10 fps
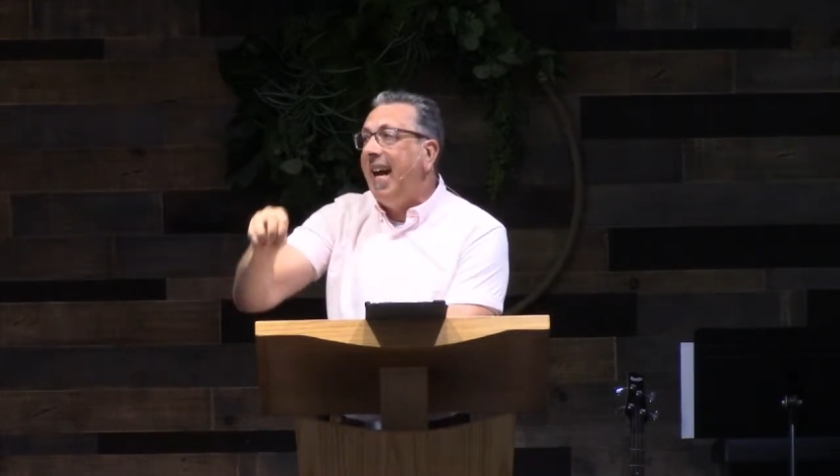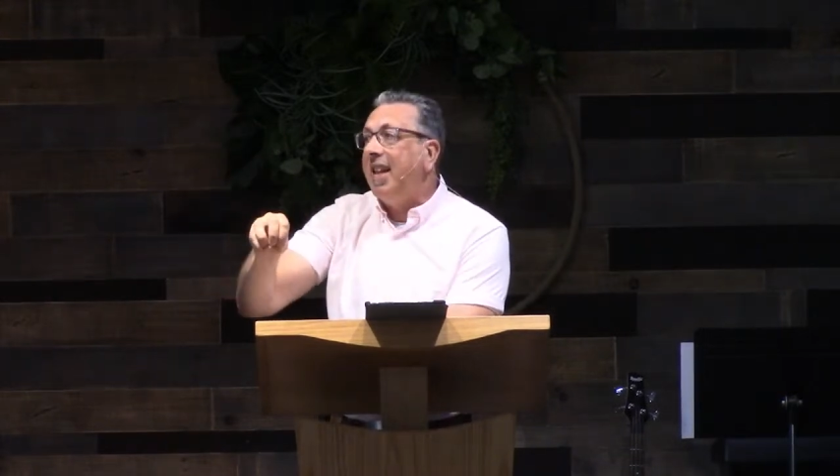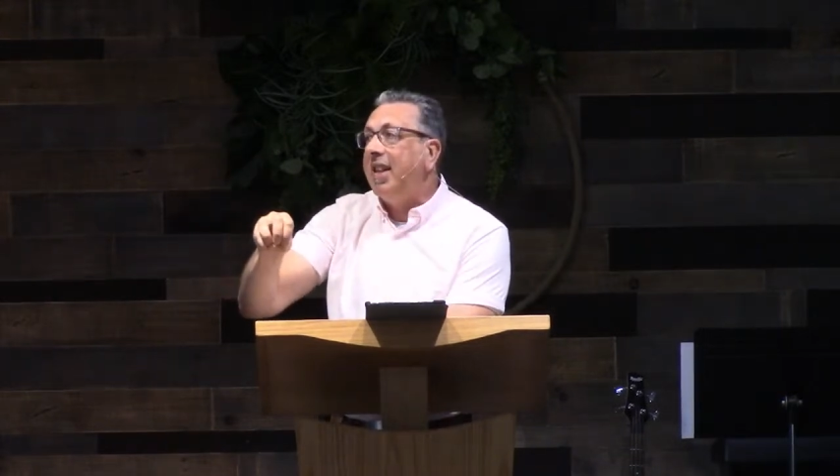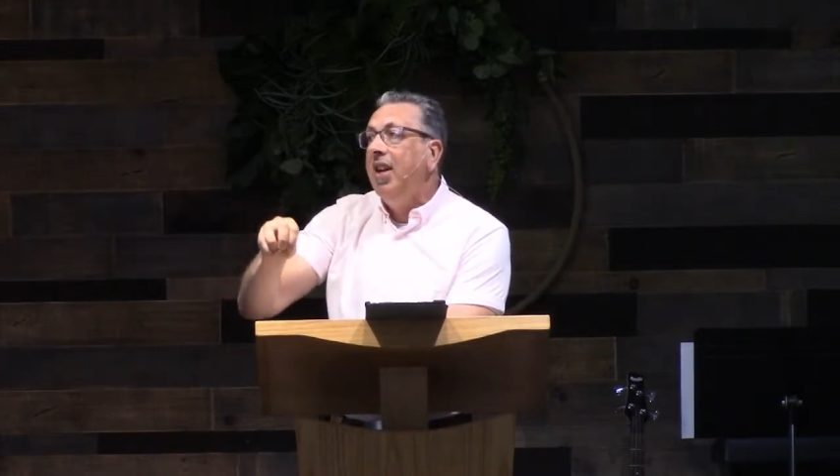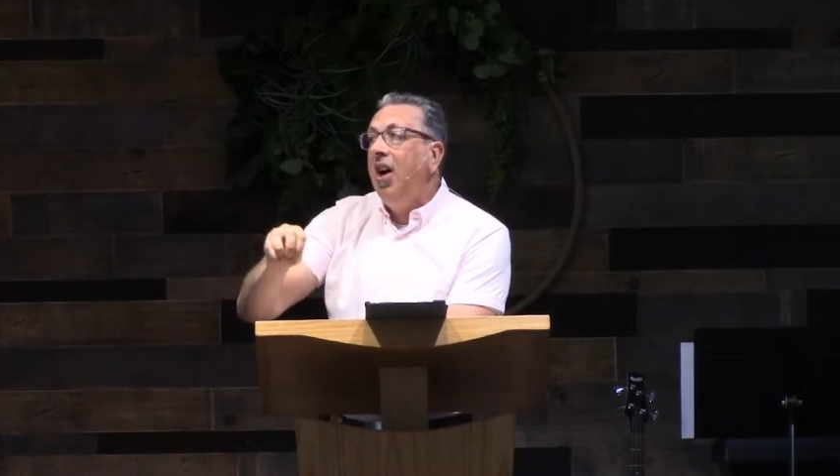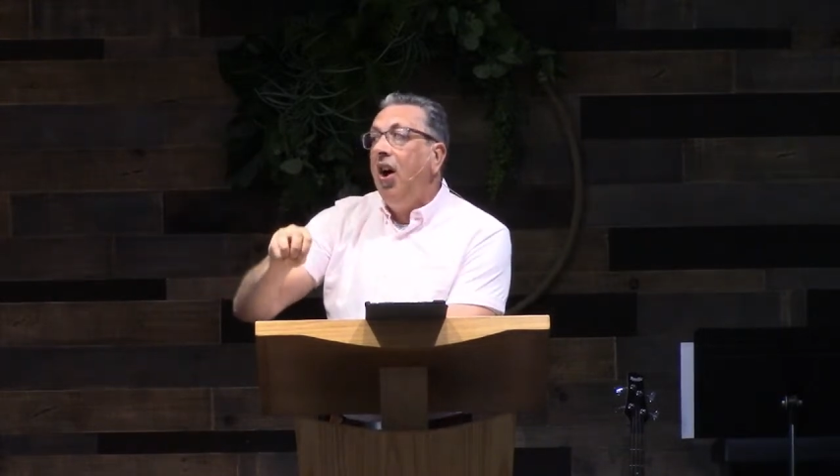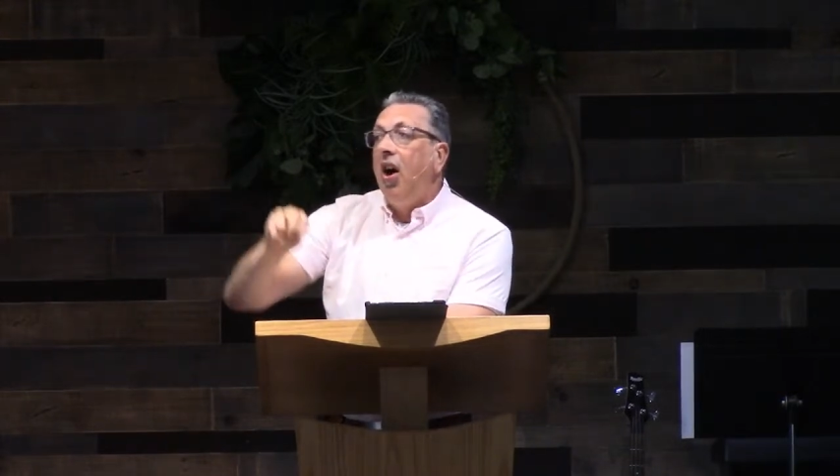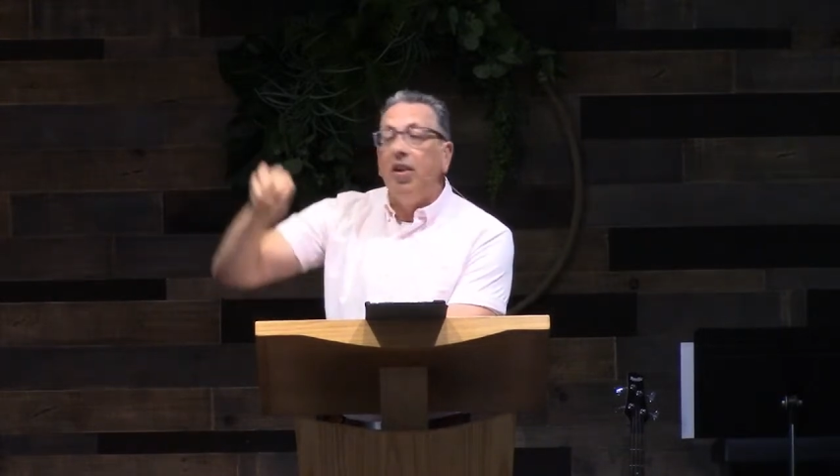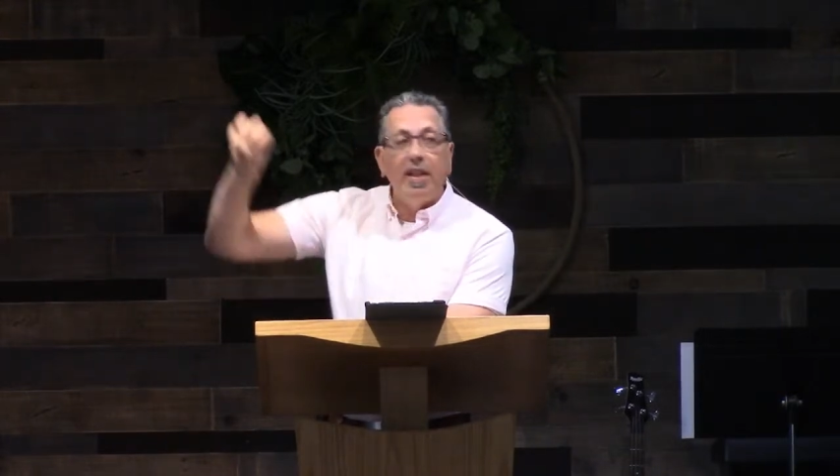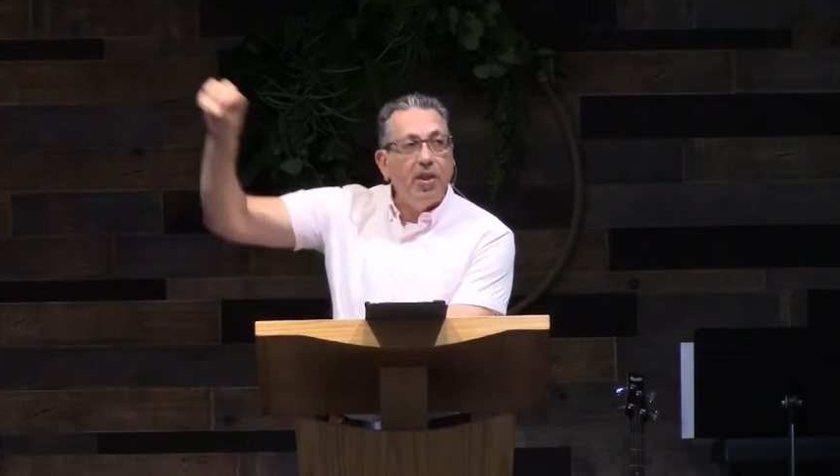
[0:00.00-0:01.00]
death
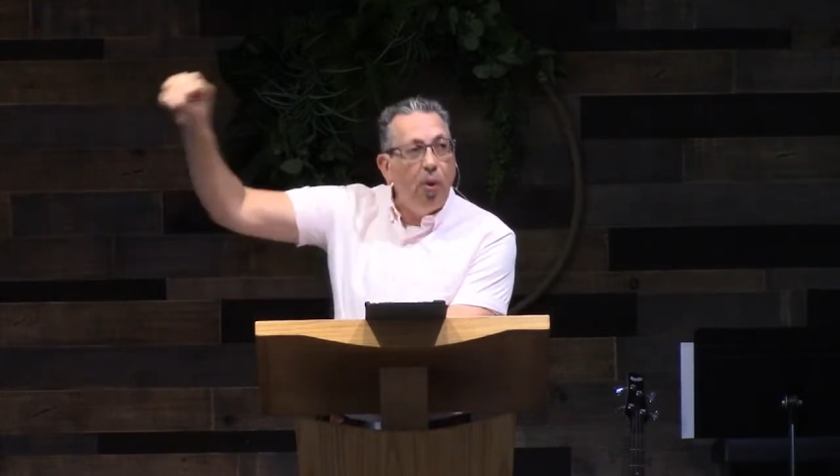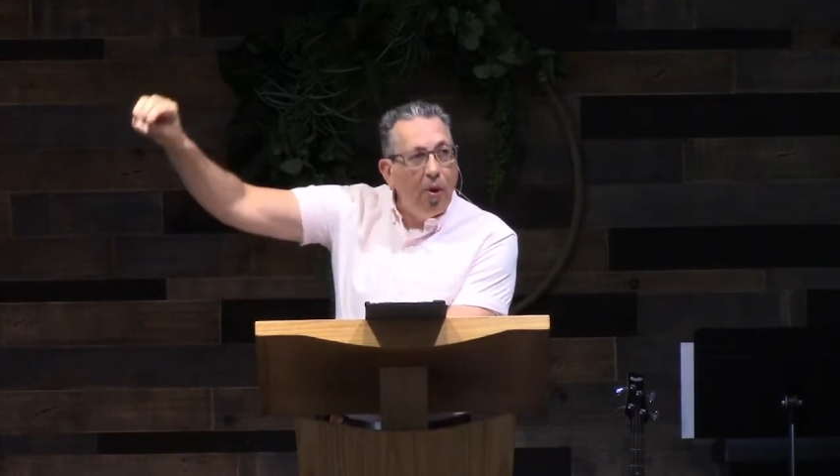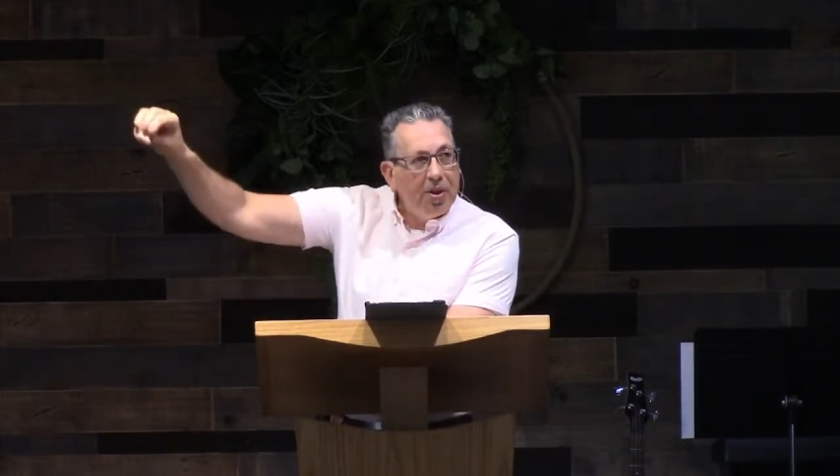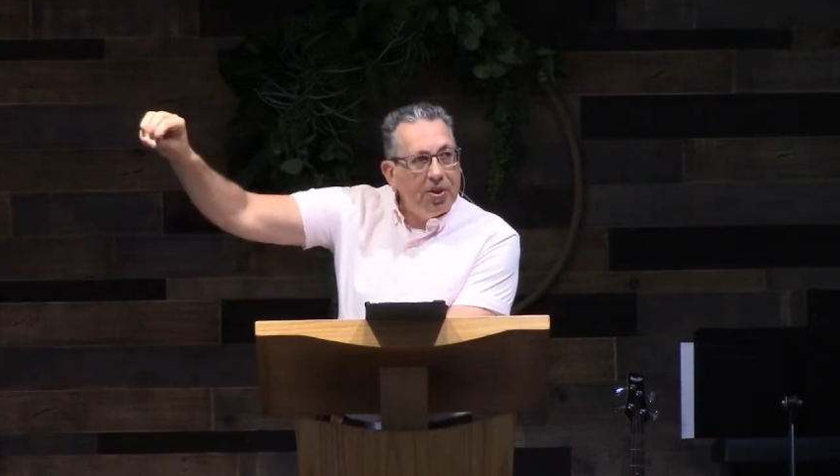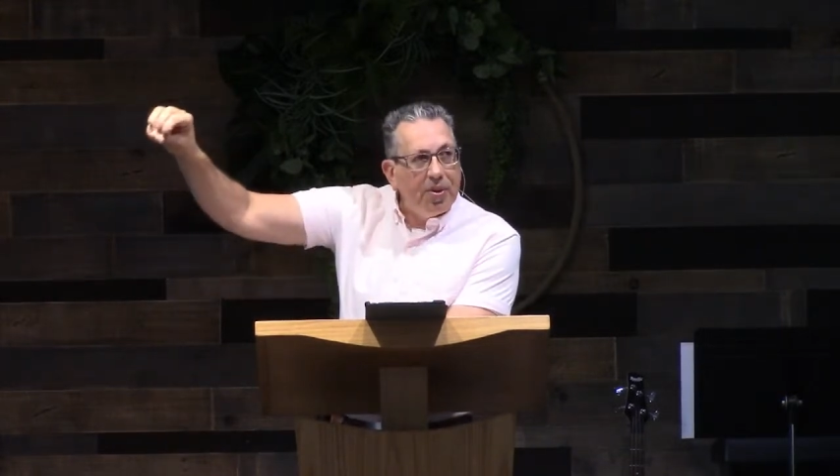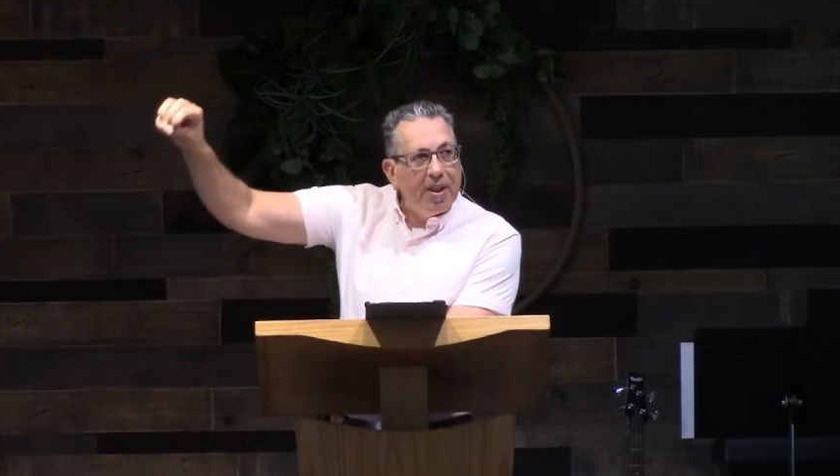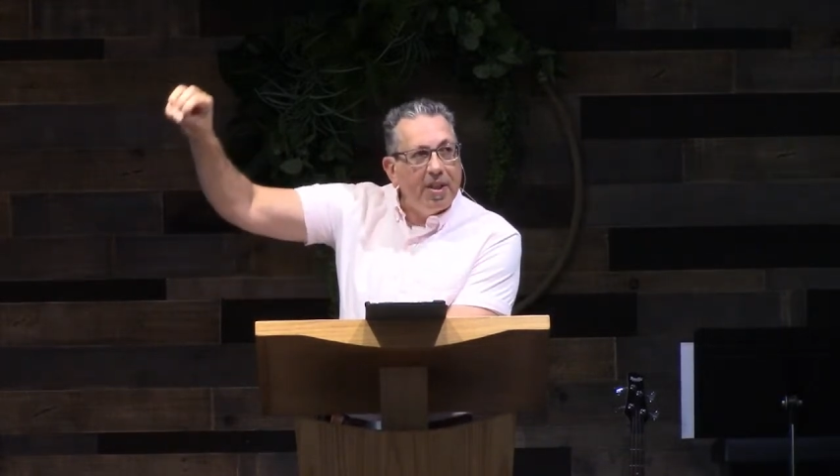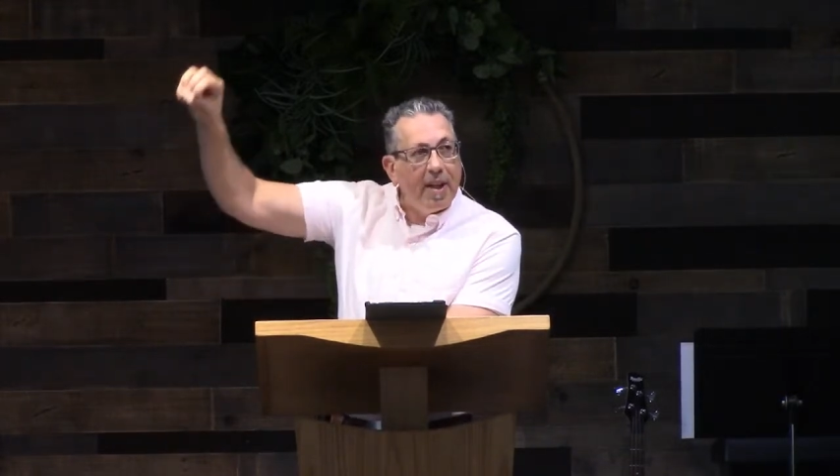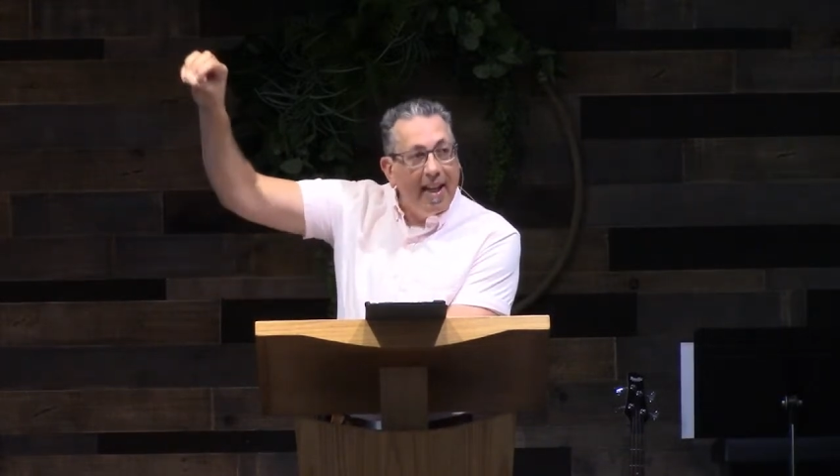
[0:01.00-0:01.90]
on the torturous